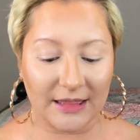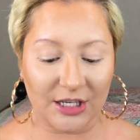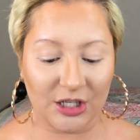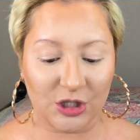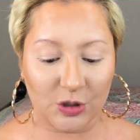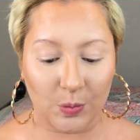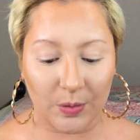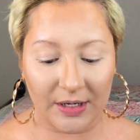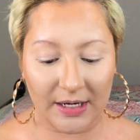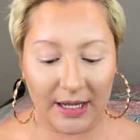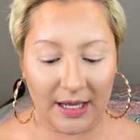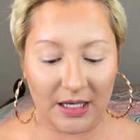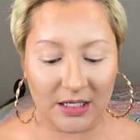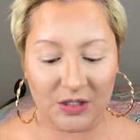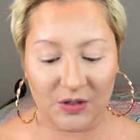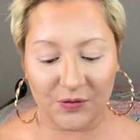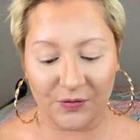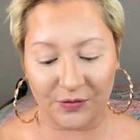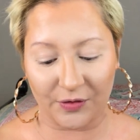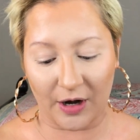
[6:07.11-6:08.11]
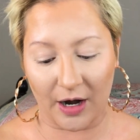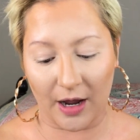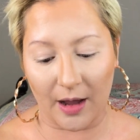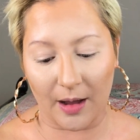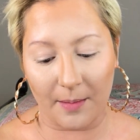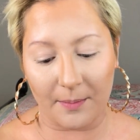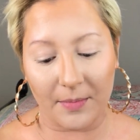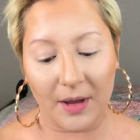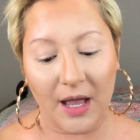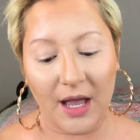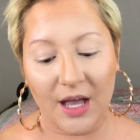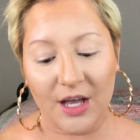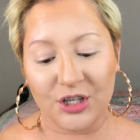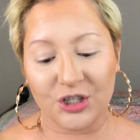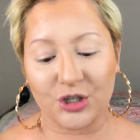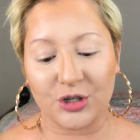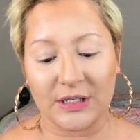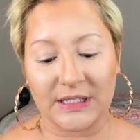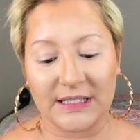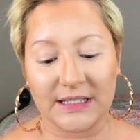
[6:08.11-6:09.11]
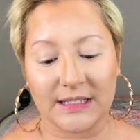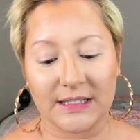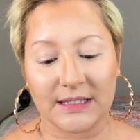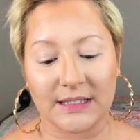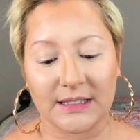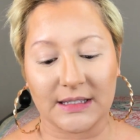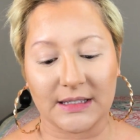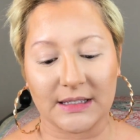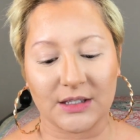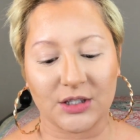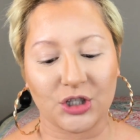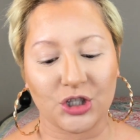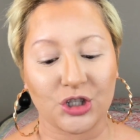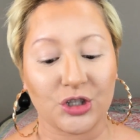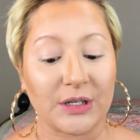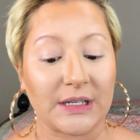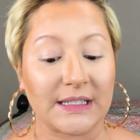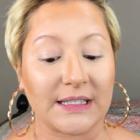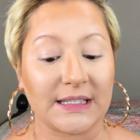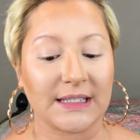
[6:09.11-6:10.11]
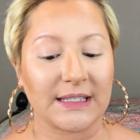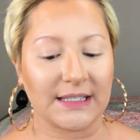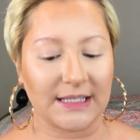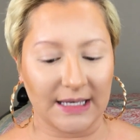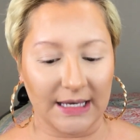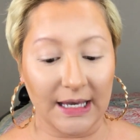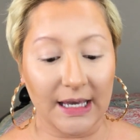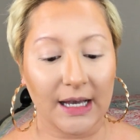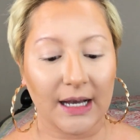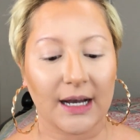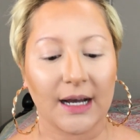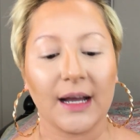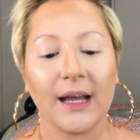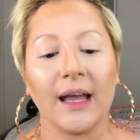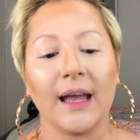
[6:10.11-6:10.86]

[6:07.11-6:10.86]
This one is from Trestique,